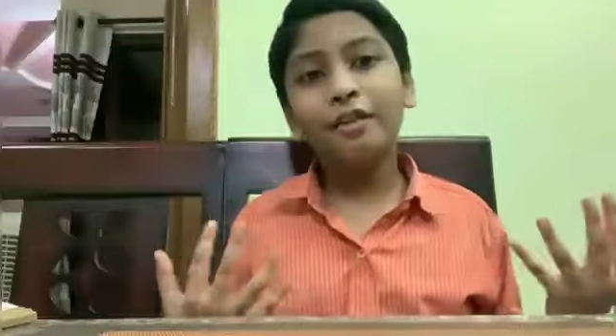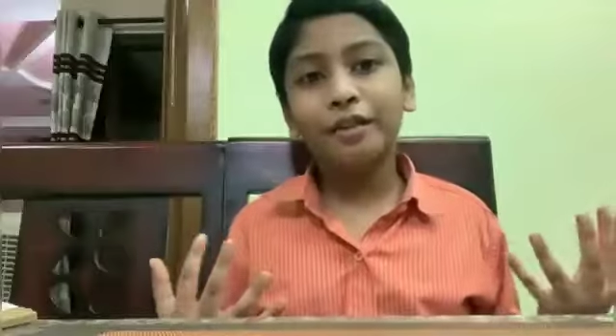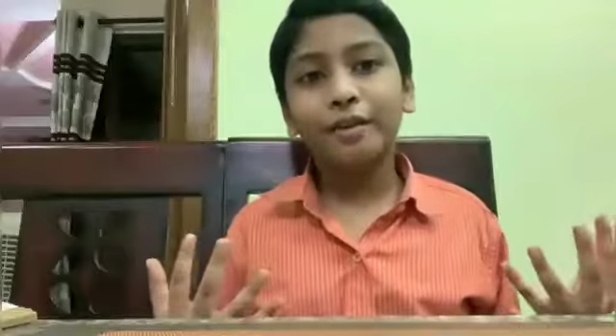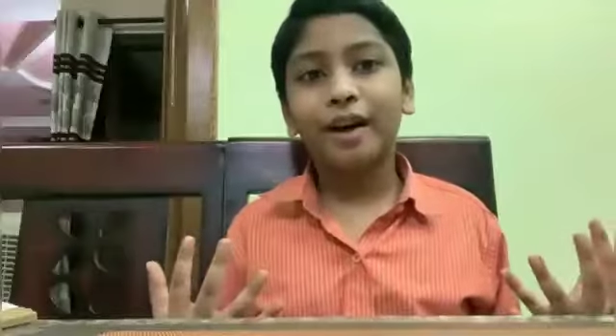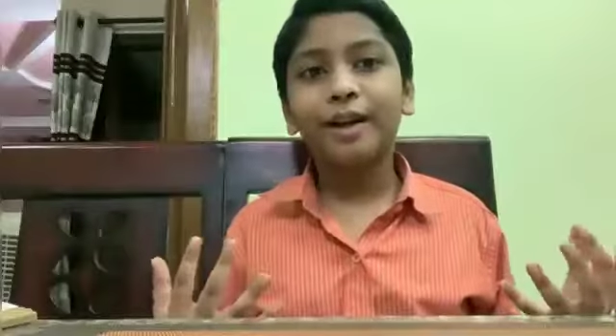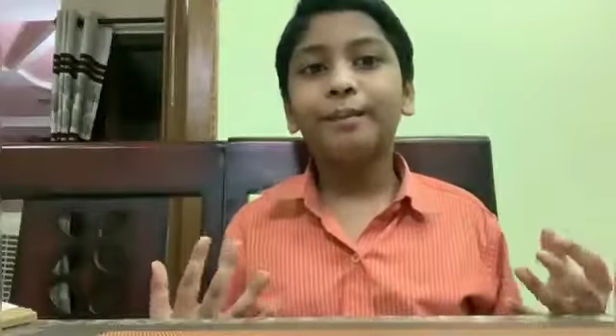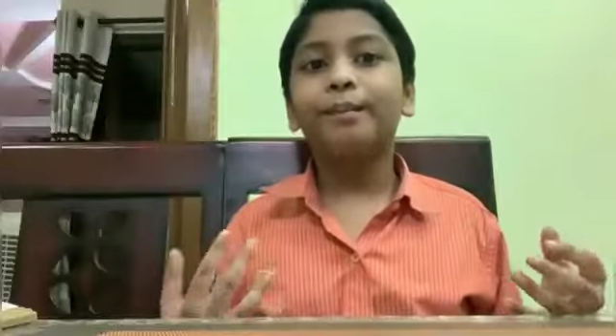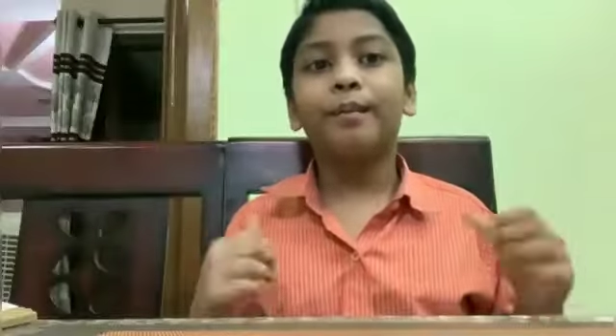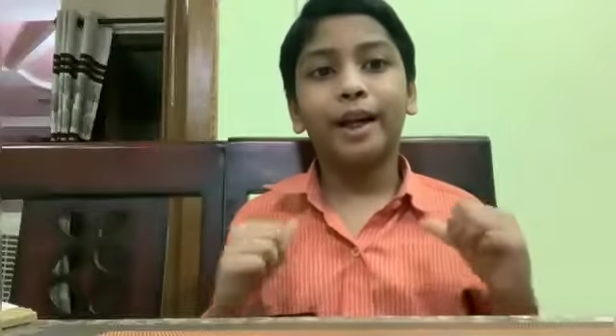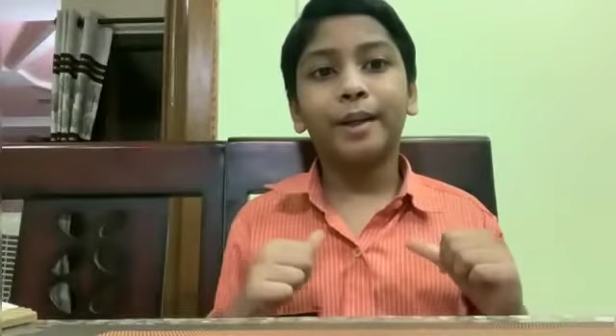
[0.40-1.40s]
everyone,
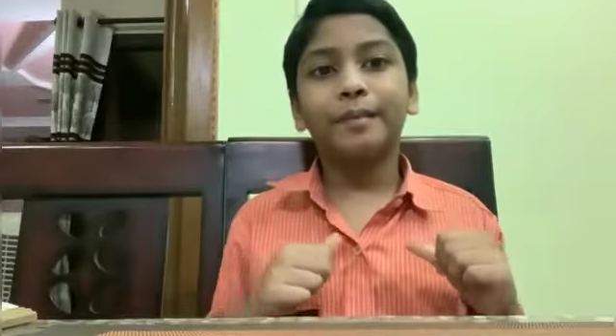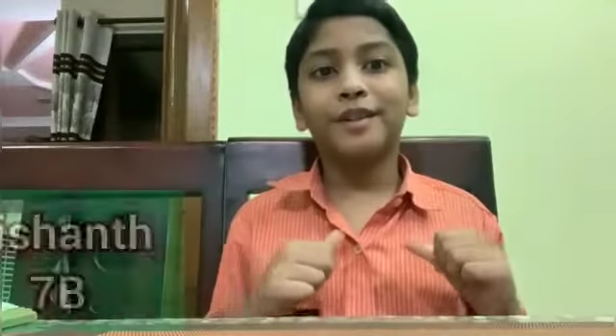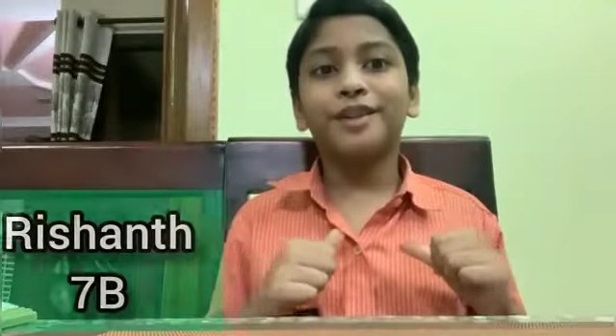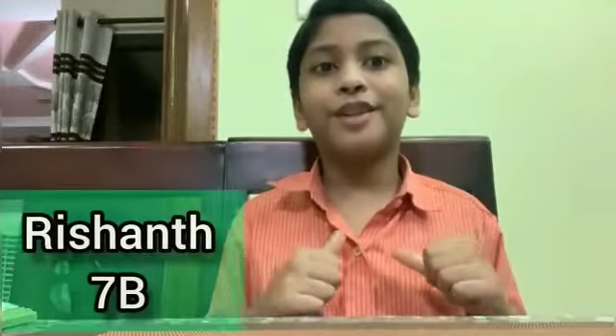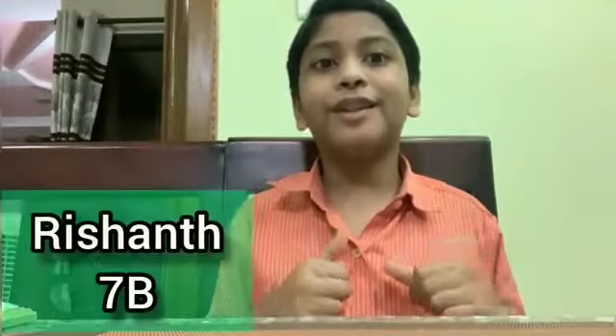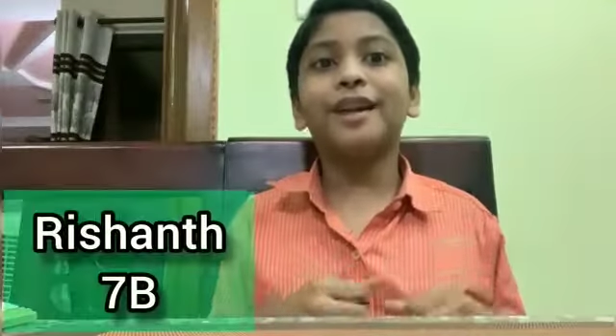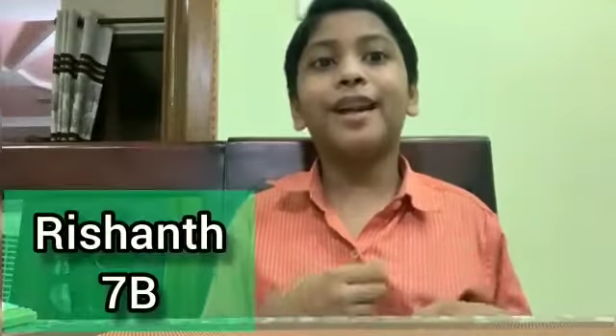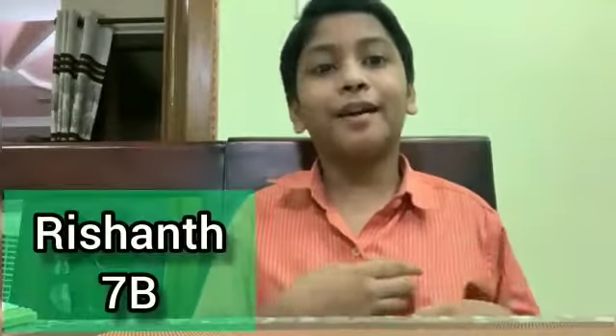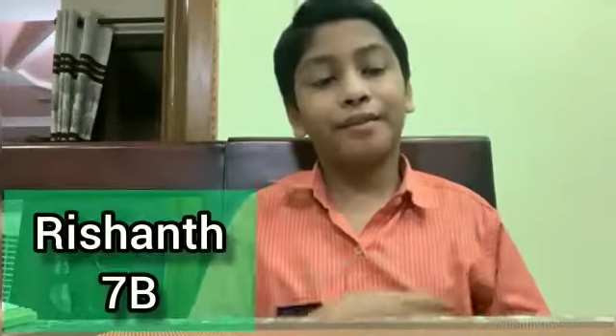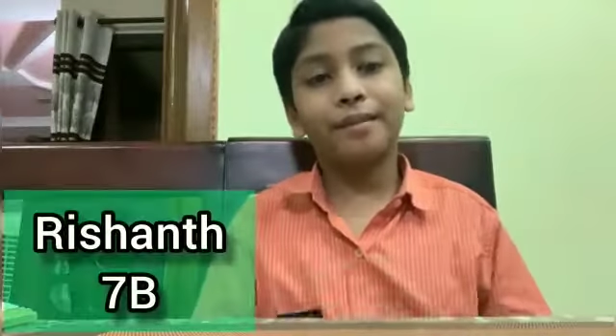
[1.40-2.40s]
my name is Rishan and
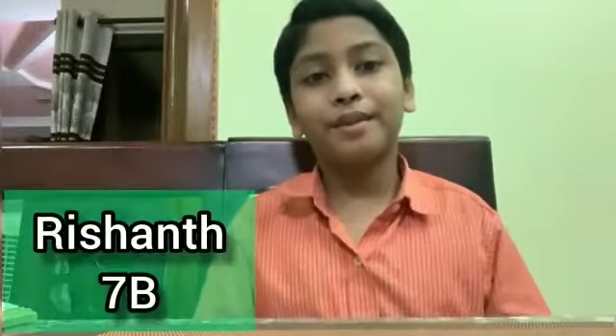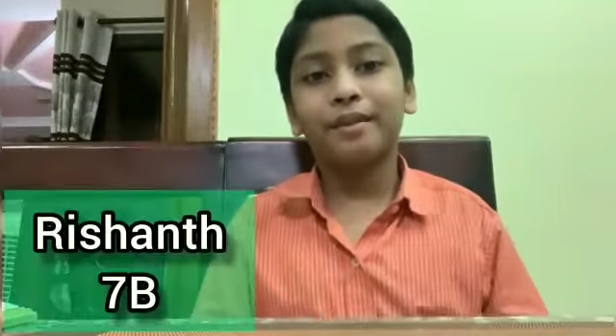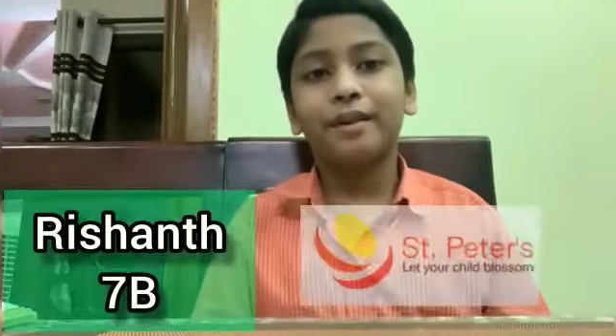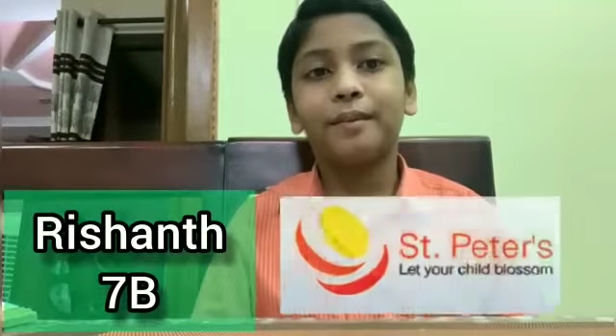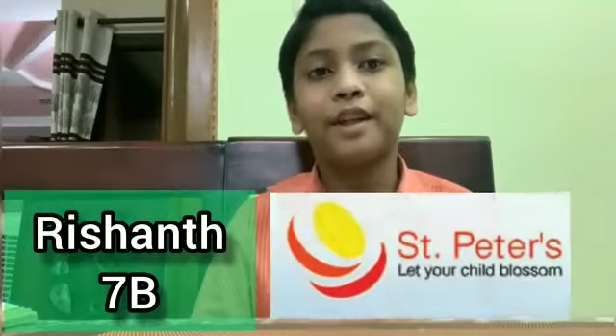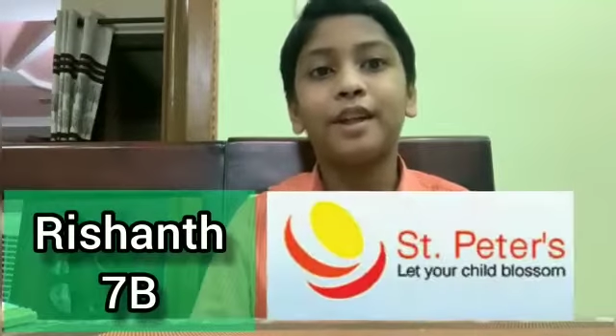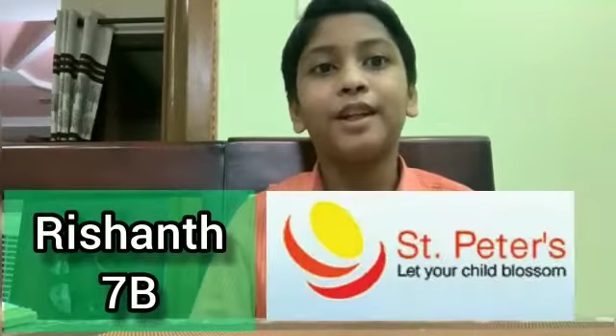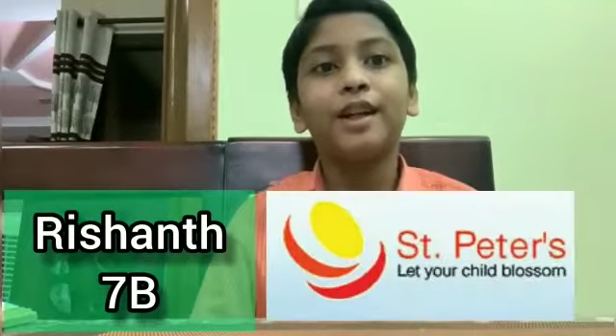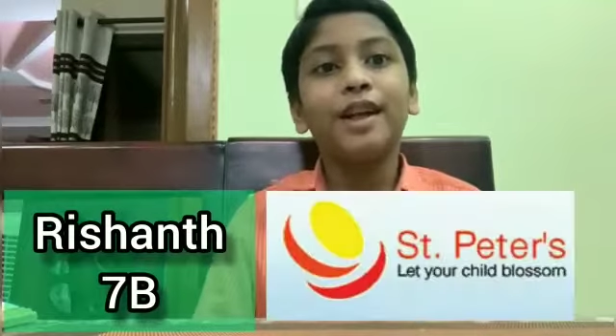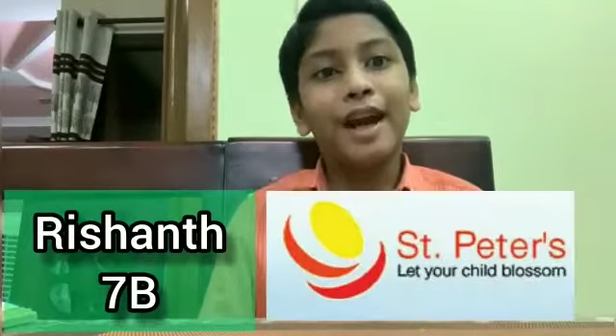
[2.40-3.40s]
I'm from 7B.
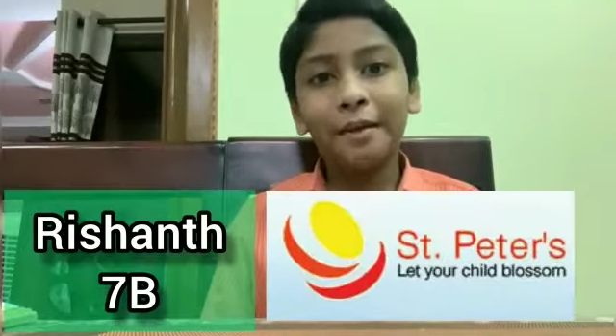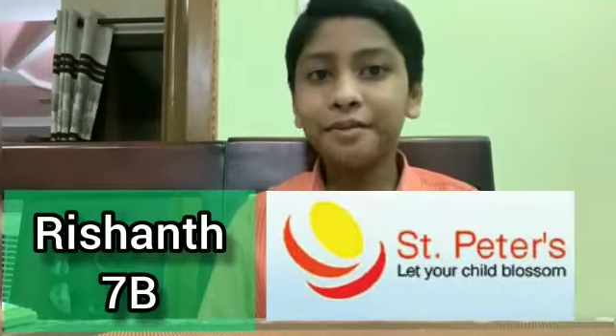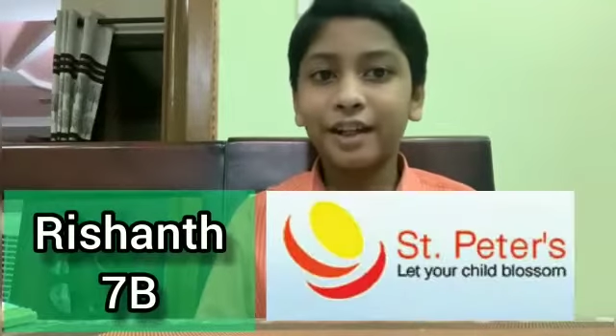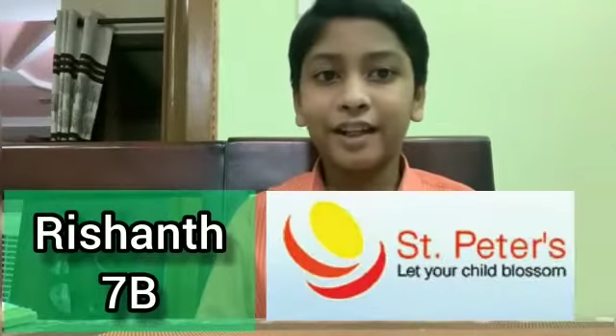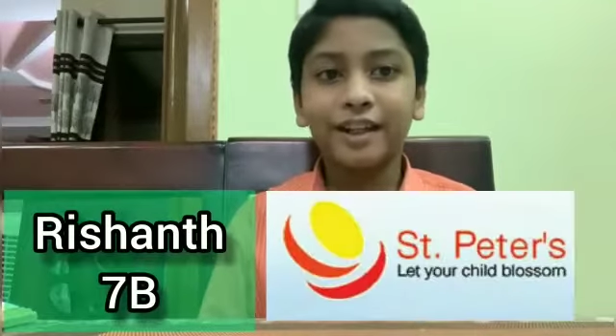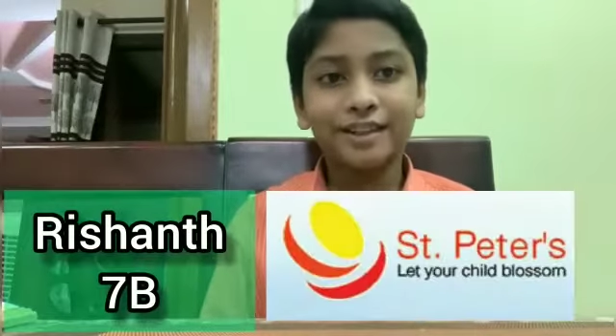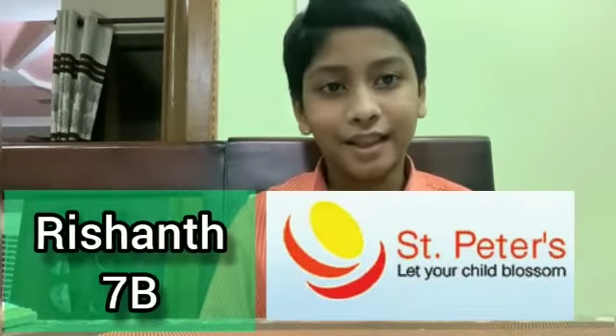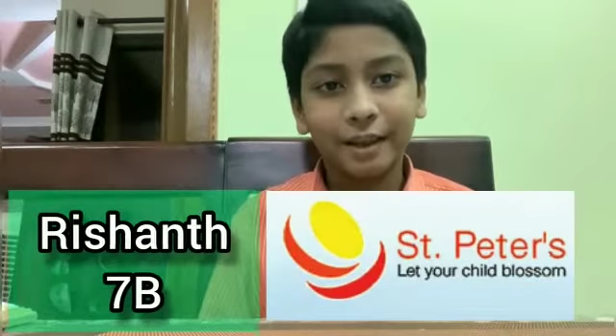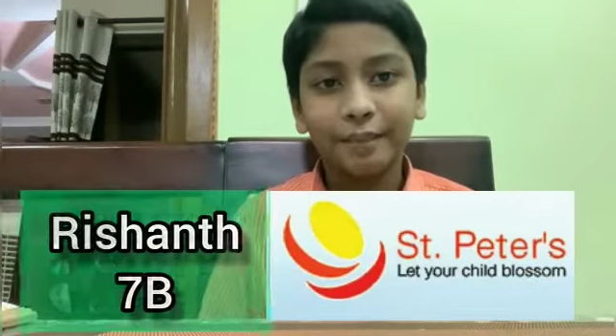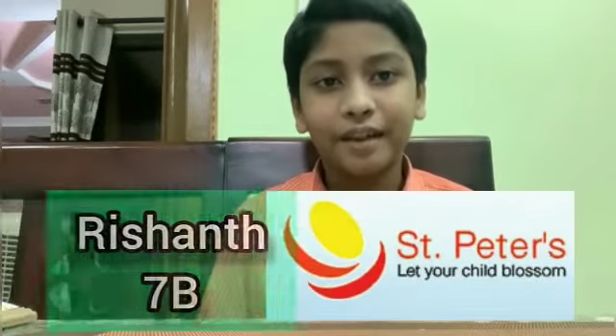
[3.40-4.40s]
I'm studying in
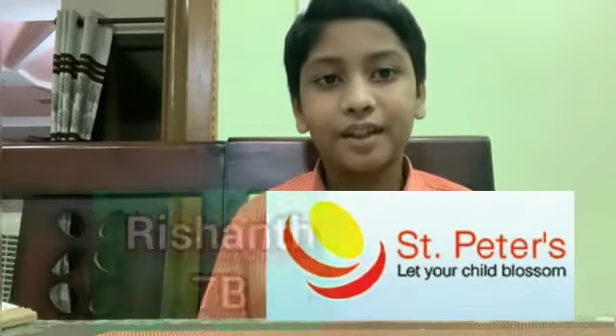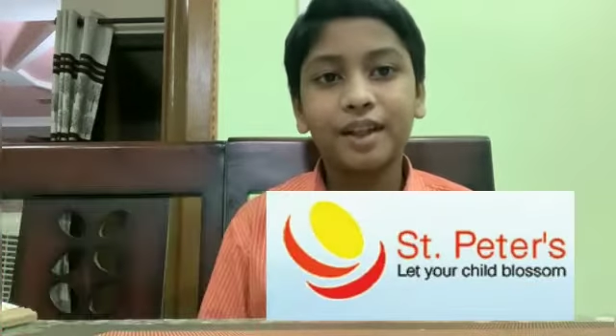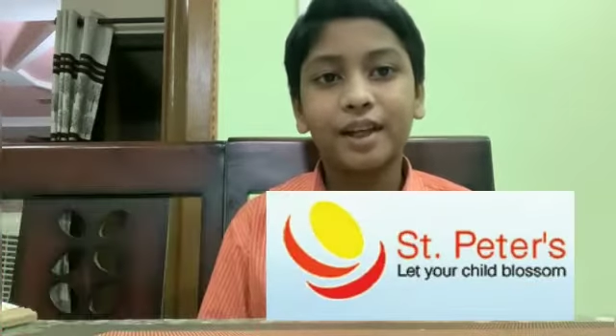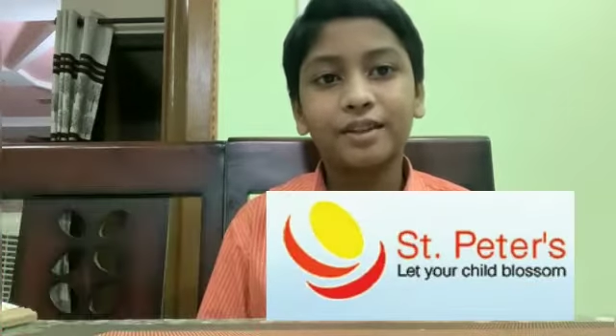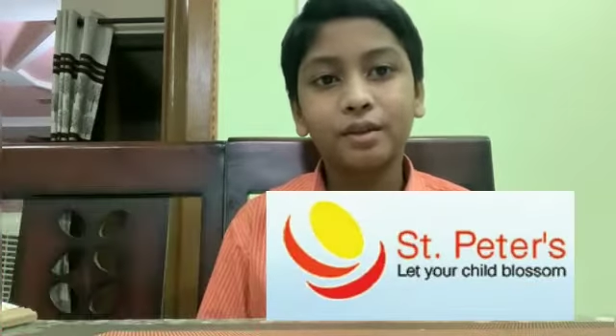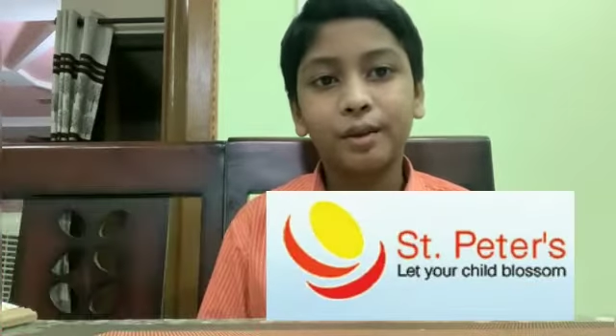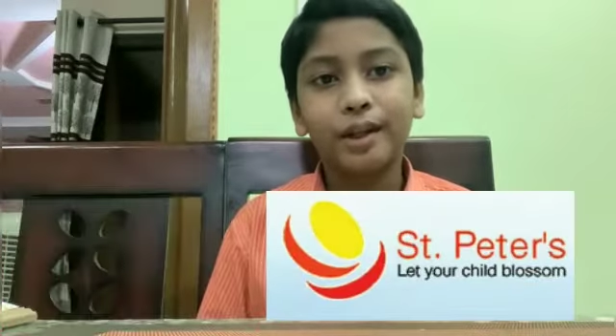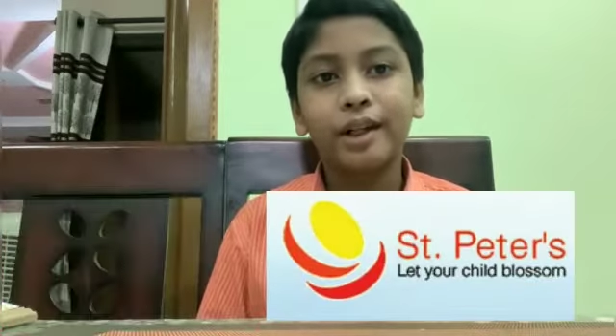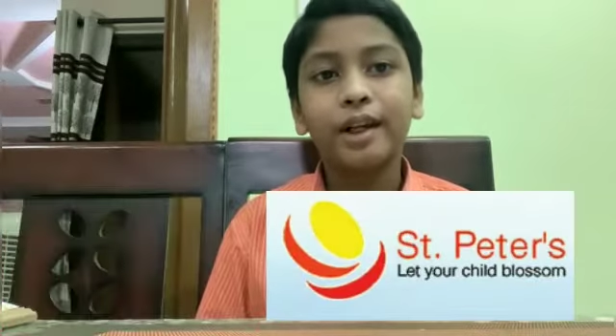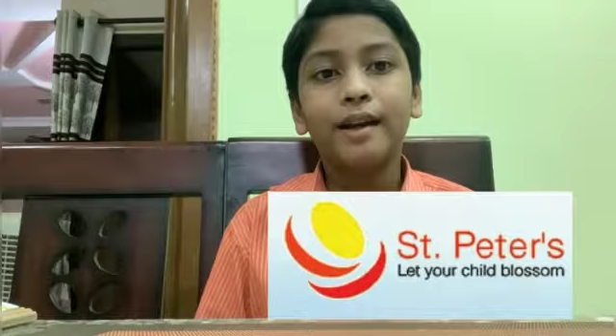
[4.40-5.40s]
St. Peter's High
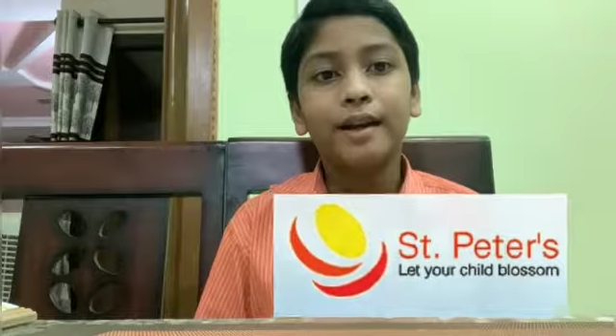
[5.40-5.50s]
School.